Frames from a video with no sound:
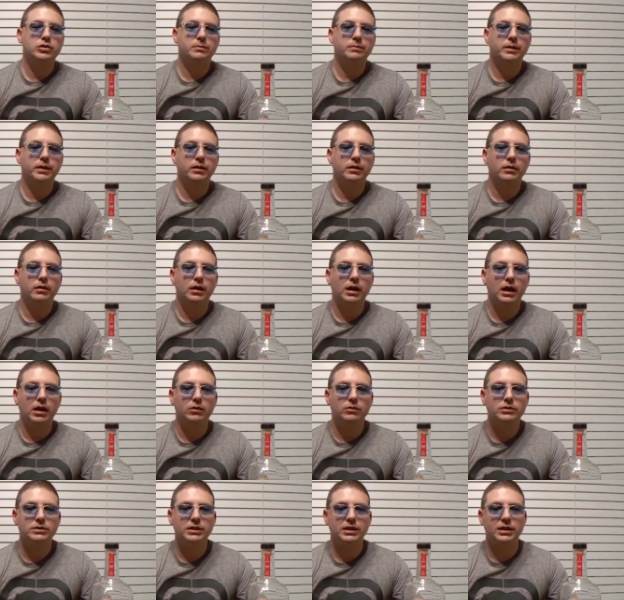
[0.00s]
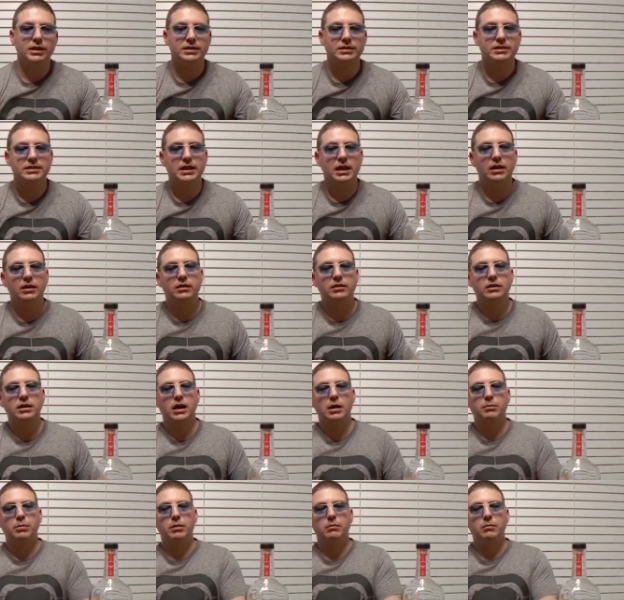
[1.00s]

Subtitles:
beer housed in a solid copper